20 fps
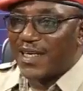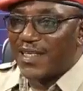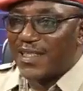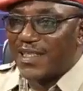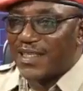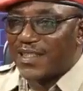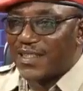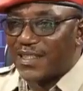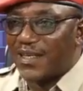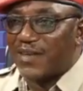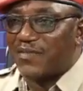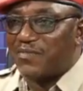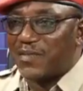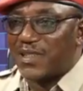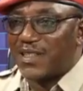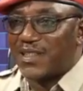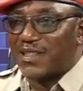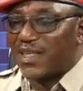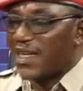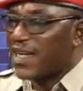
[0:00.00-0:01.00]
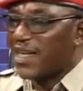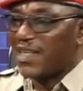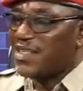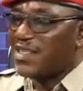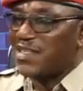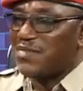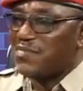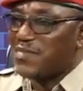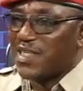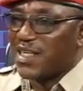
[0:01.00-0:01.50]
and his government.
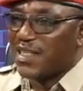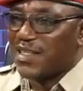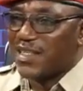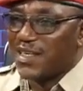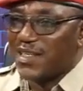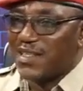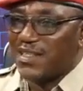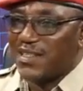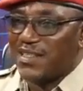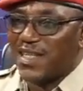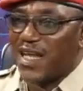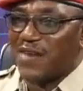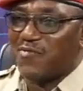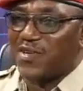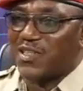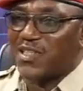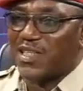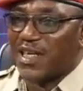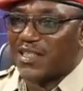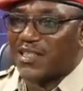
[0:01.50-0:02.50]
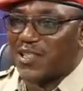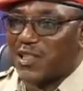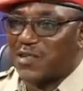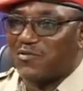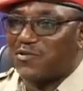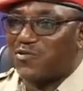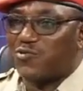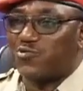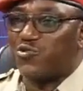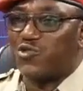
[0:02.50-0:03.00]
And immediately that was
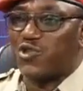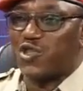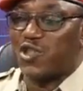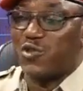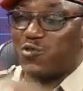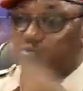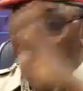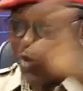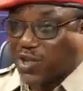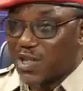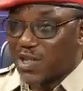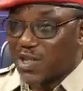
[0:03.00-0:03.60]
achieved. You could see what